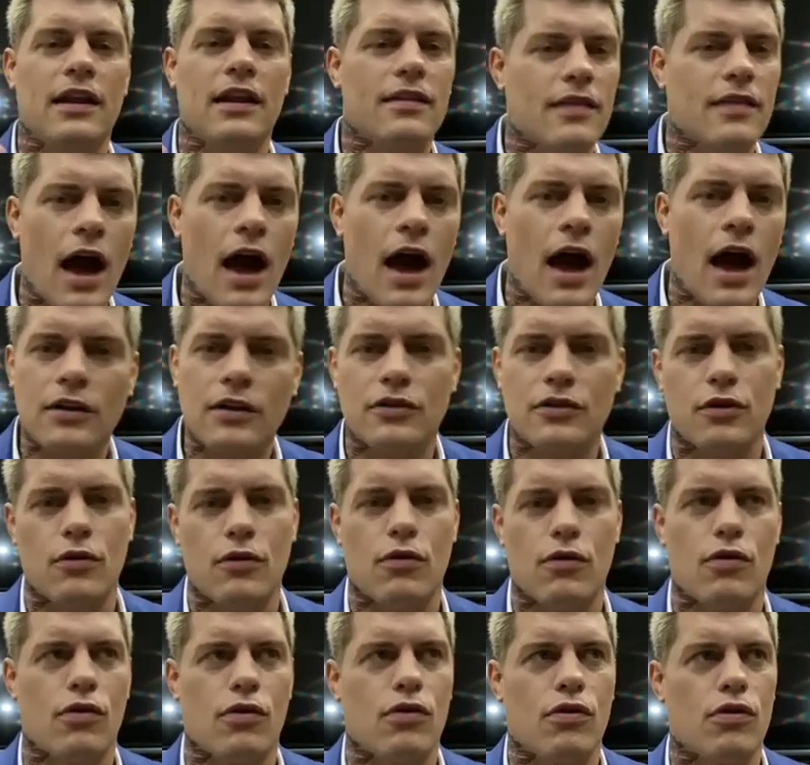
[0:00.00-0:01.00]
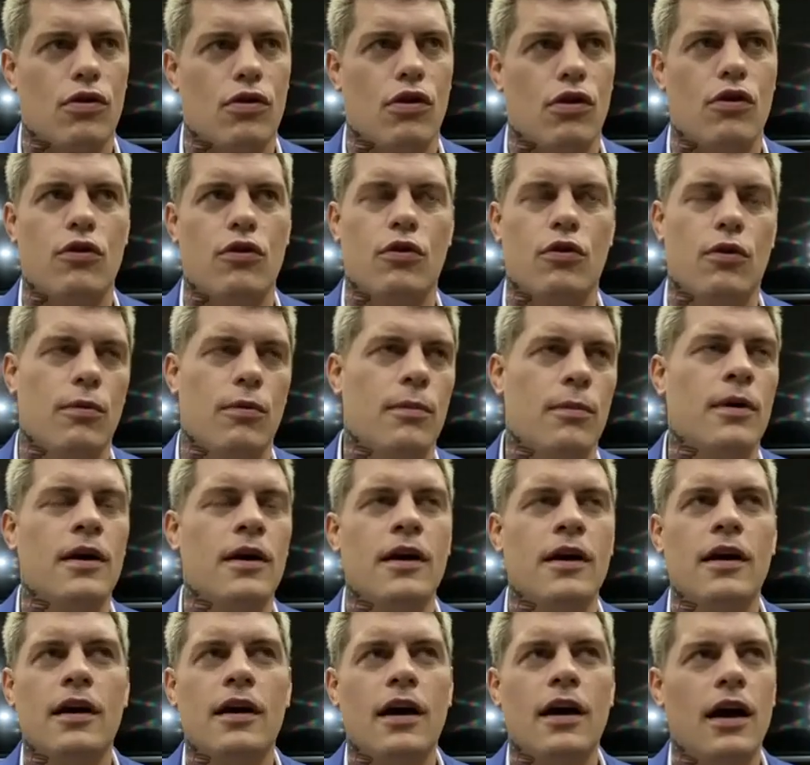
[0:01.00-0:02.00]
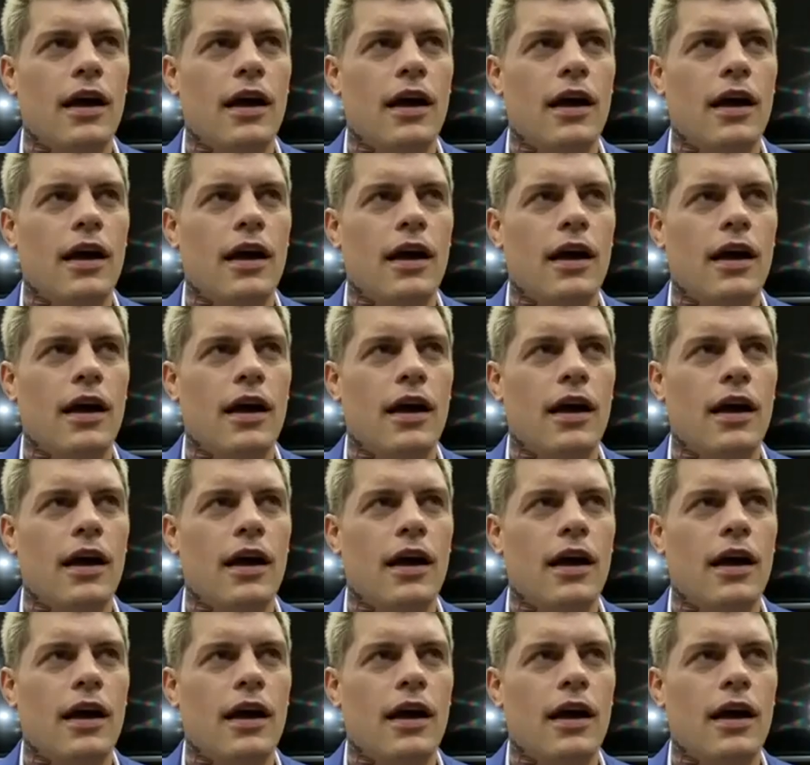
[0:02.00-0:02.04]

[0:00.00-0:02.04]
doctor's zoom mm.